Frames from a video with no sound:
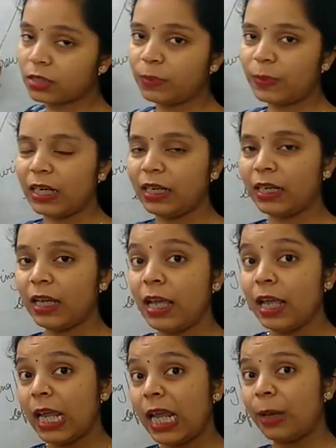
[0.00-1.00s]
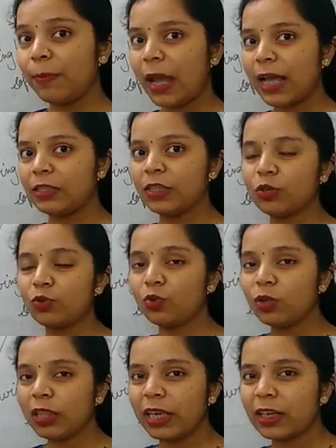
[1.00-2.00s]
Tux Paint. In magic
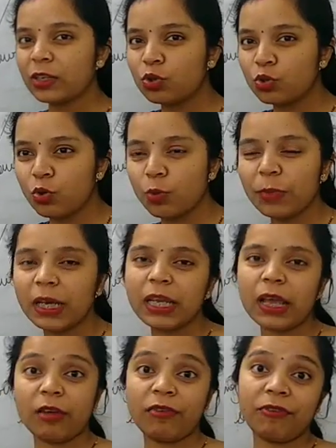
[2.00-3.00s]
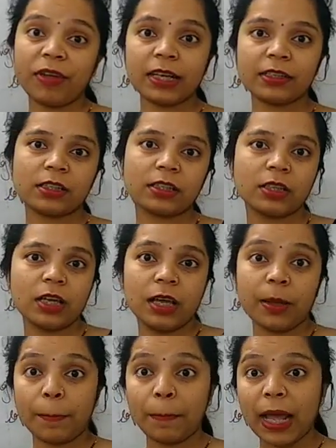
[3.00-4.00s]
tool, there are so many effects,
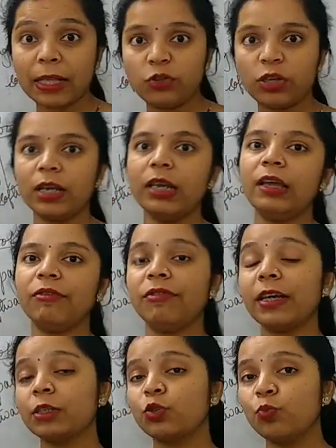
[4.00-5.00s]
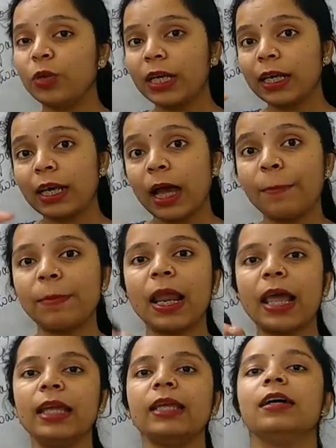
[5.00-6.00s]
magical effects we can
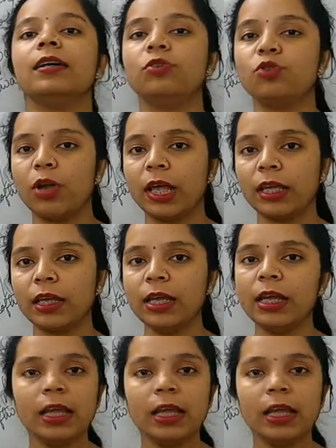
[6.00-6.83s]
apply in our drawing.